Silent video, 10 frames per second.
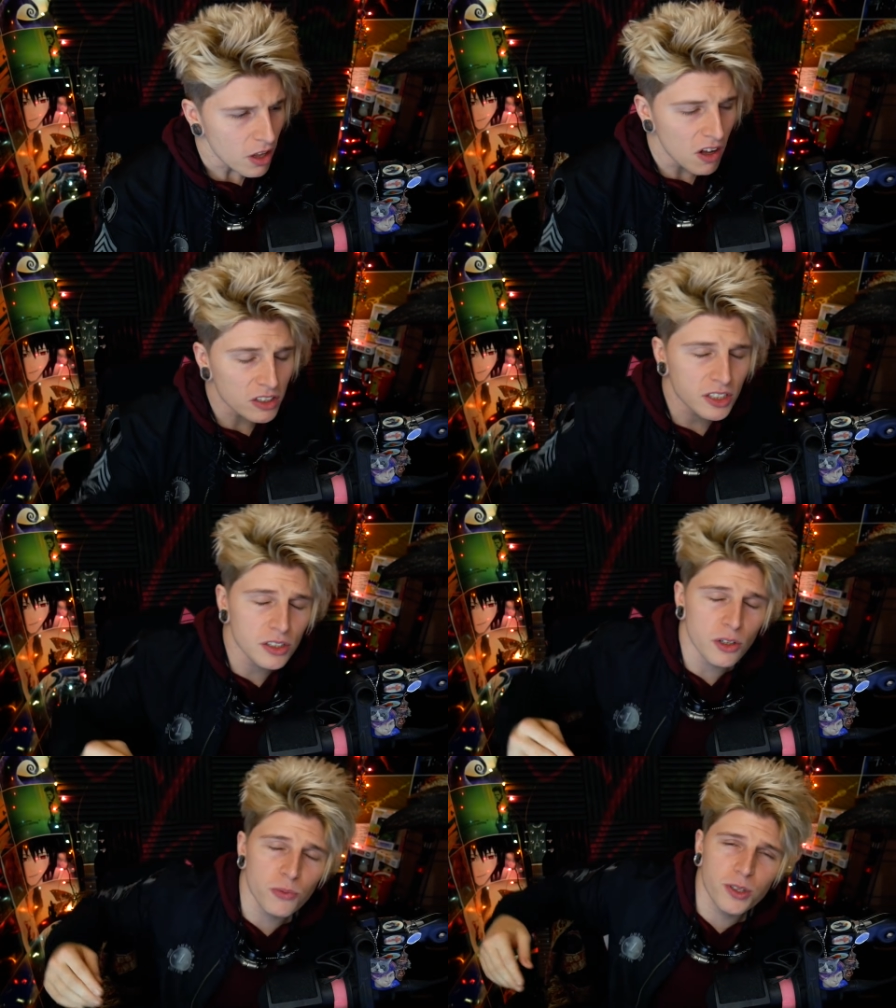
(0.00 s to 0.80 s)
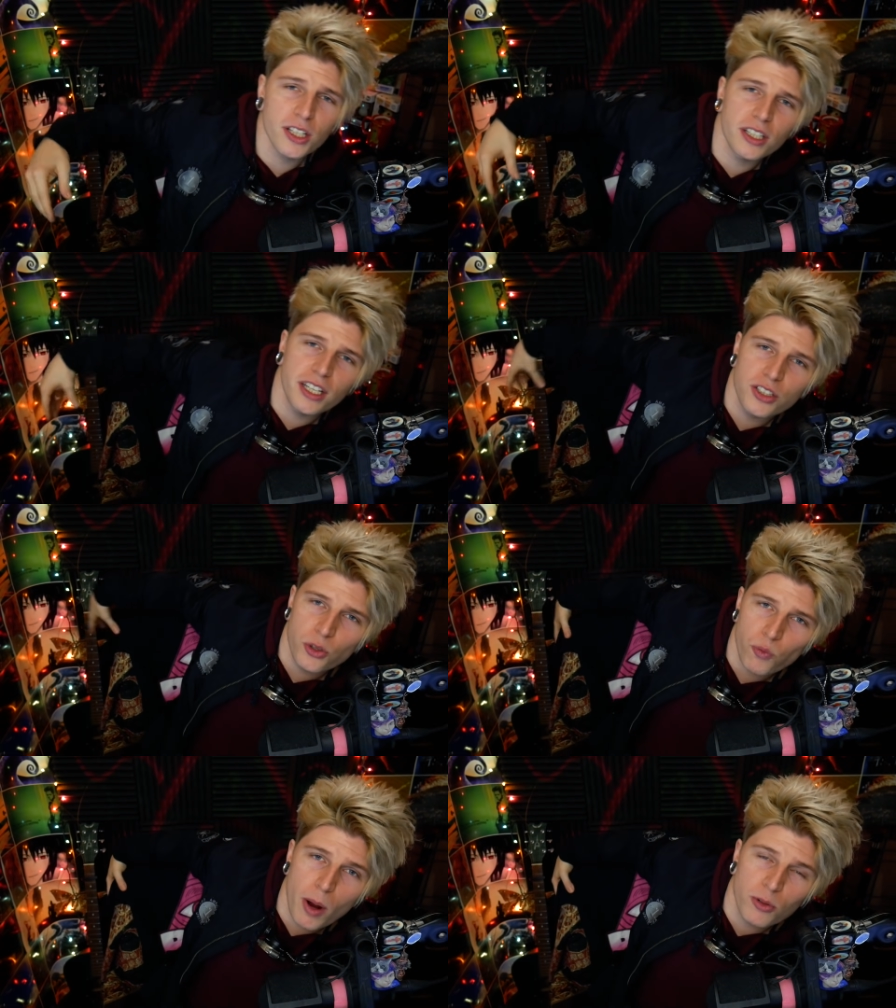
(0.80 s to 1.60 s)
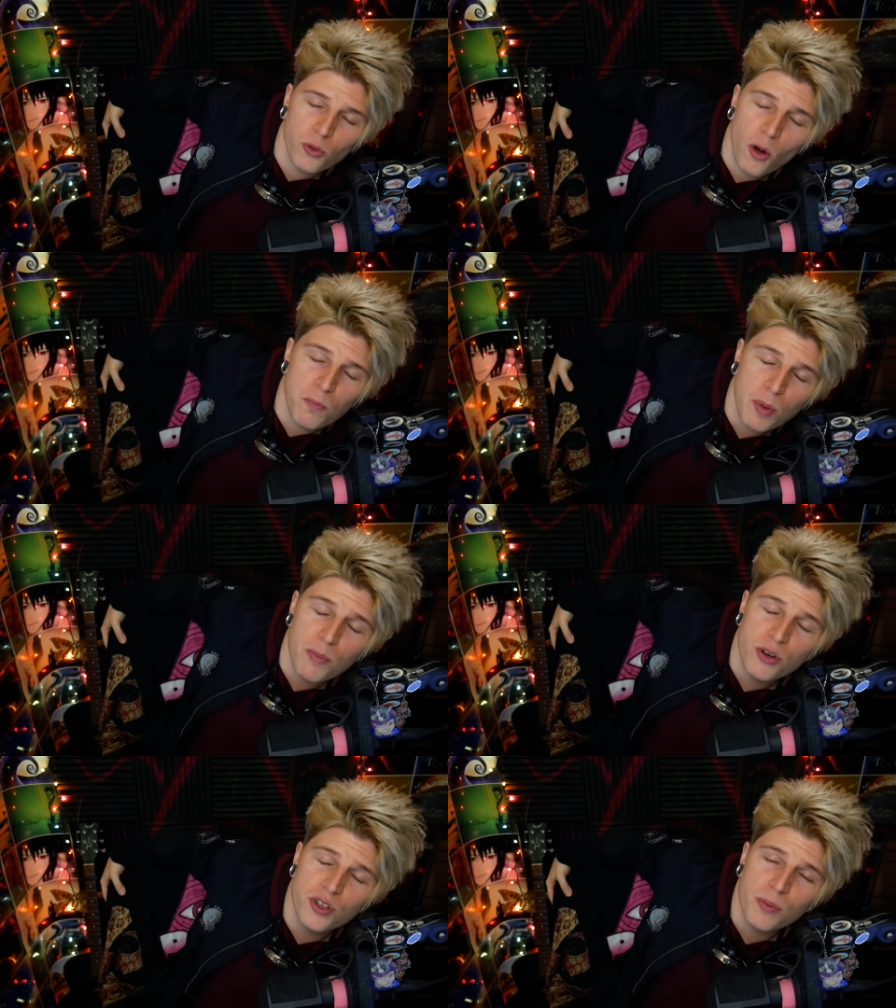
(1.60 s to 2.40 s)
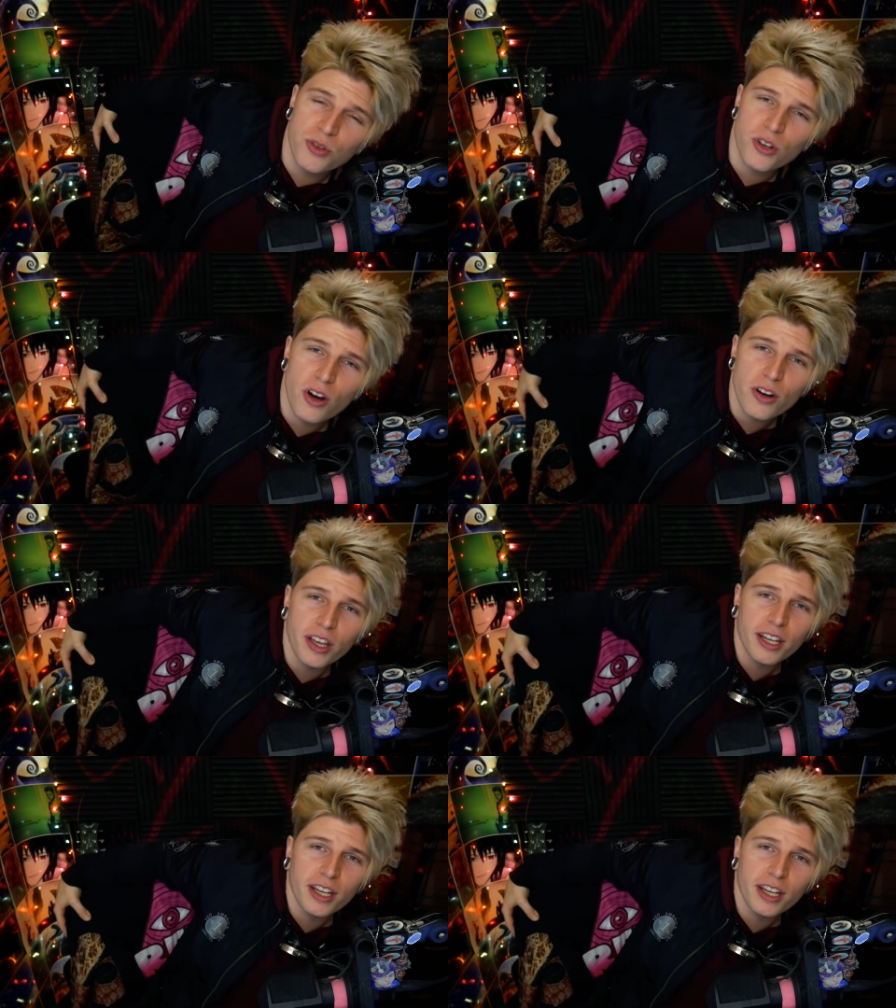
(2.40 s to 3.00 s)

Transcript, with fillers: also, don't forget to get your Rep Squad membership shirt.